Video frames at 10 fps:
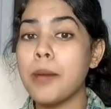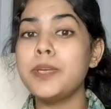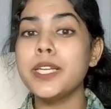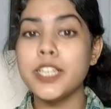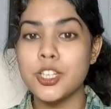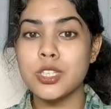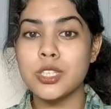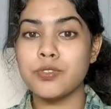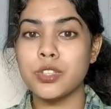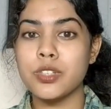
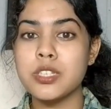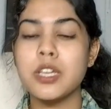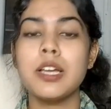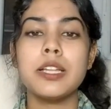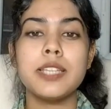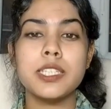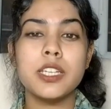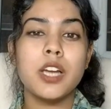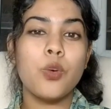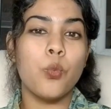applications for it that
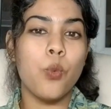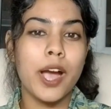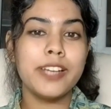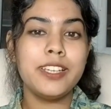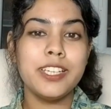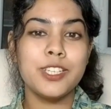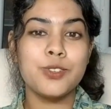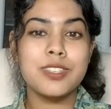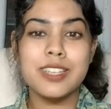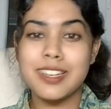are now widely
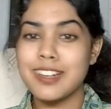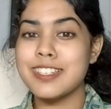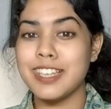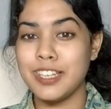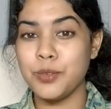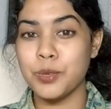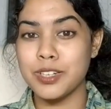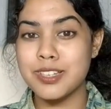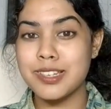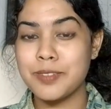used in our daily
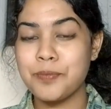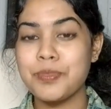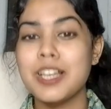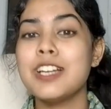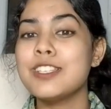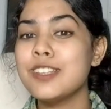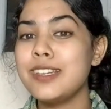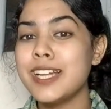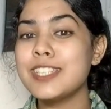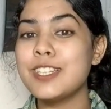world. So
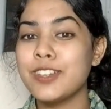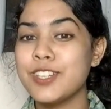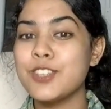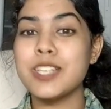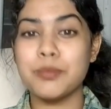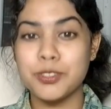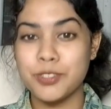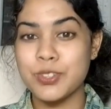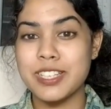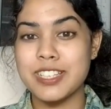let's look into some of
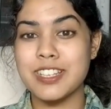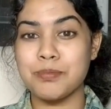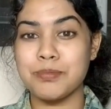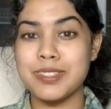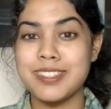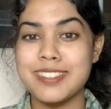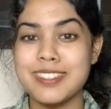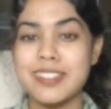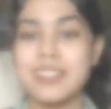those examples.